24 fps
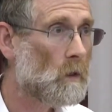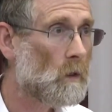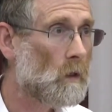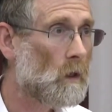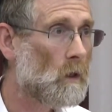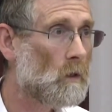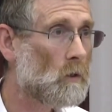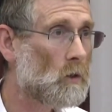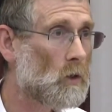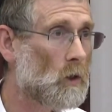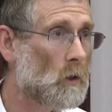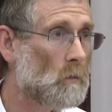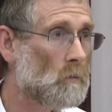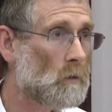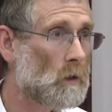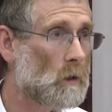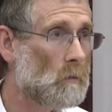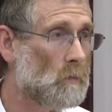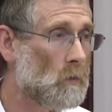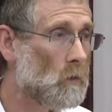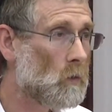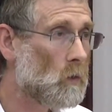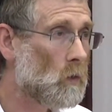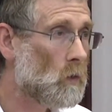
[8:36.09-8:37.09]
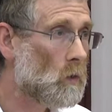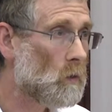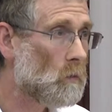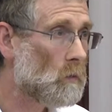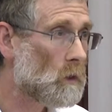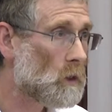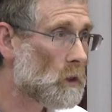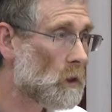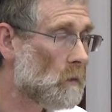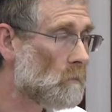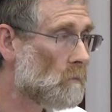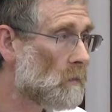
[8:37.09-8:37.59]
and Yom Kippur,
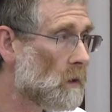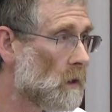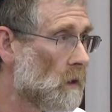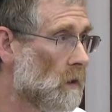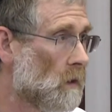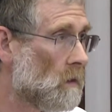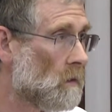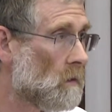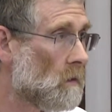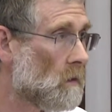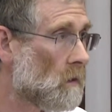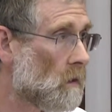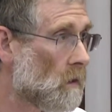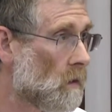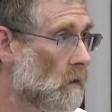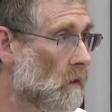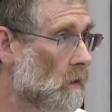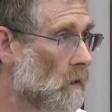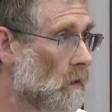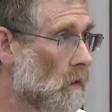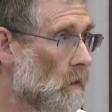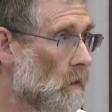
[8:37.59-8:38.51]
which implies